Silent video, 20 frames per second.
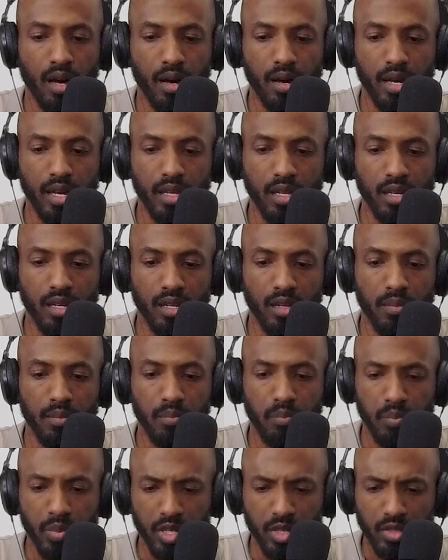in
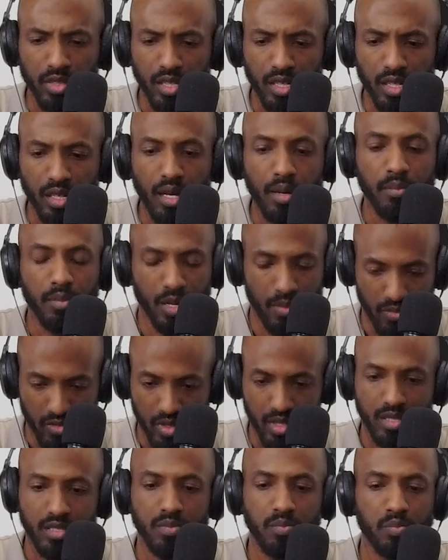Building
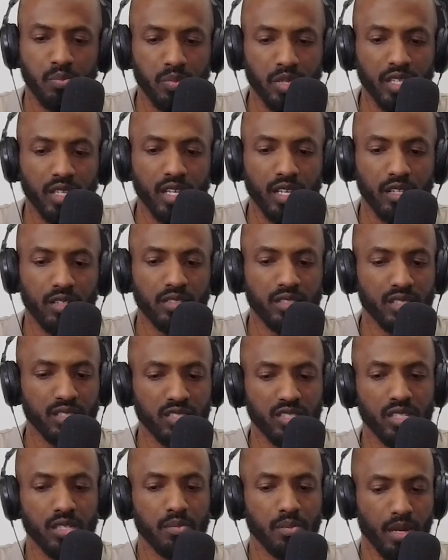Memphis,
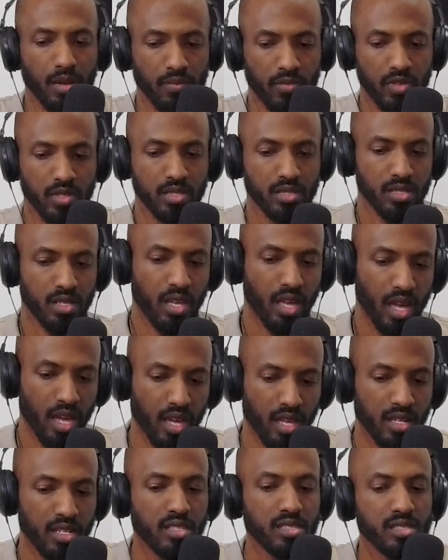BLDG Memphis,
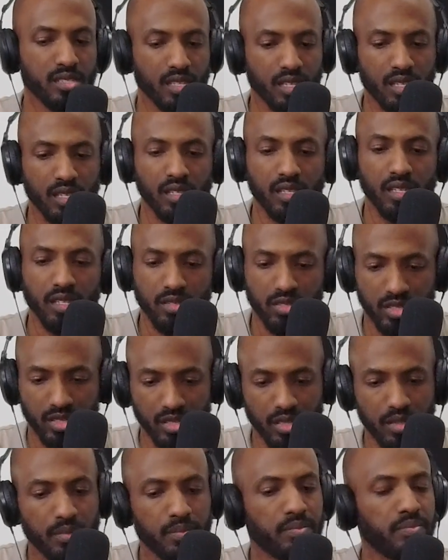and city
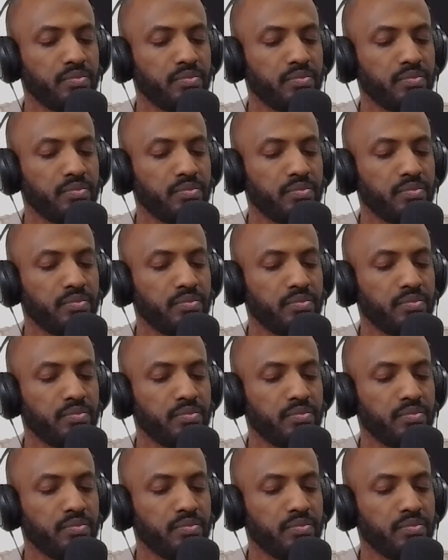leadership.